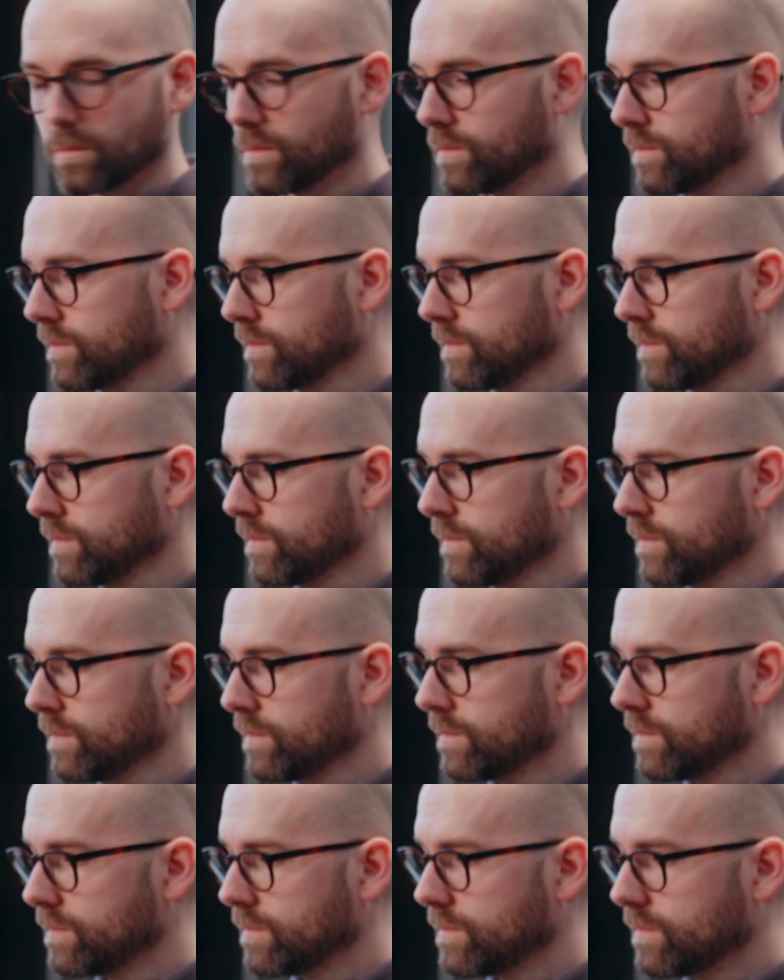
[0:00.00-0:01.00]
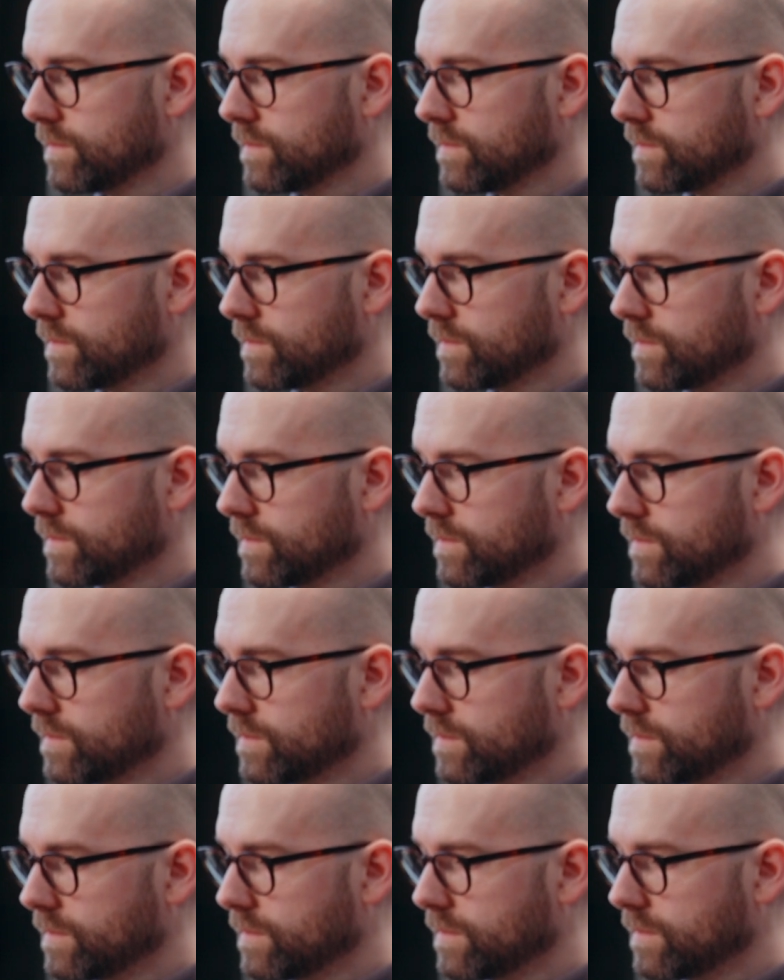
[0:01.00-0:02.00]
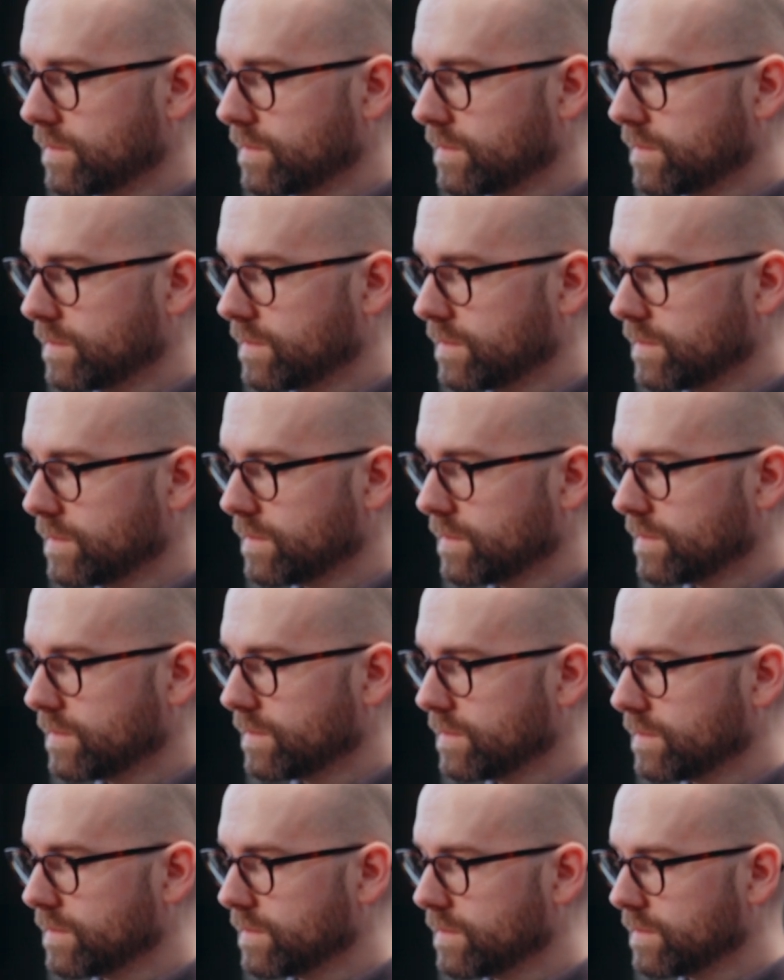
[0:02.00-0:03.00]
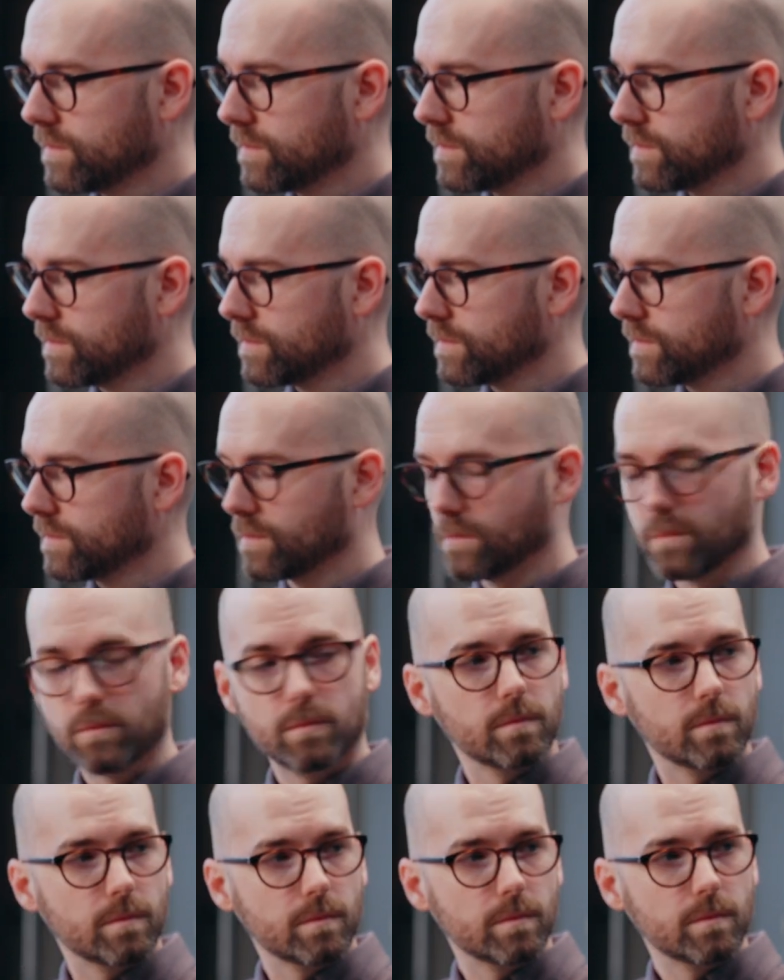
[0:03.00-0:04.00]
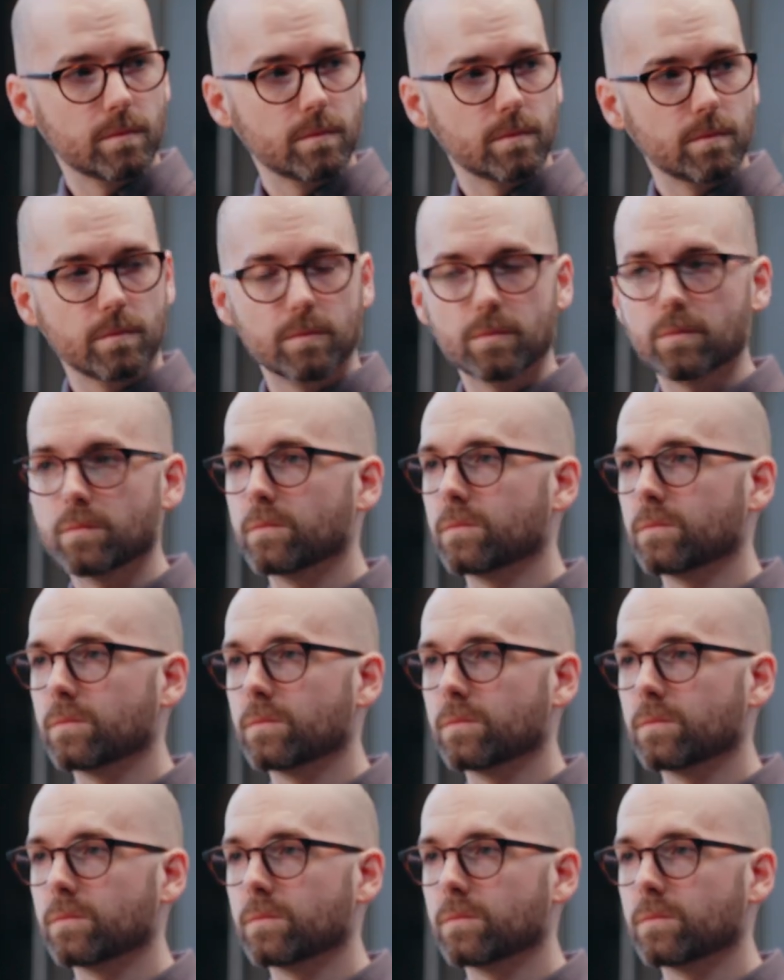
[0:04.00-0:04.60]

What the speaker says: No words are spoken by the person on screen.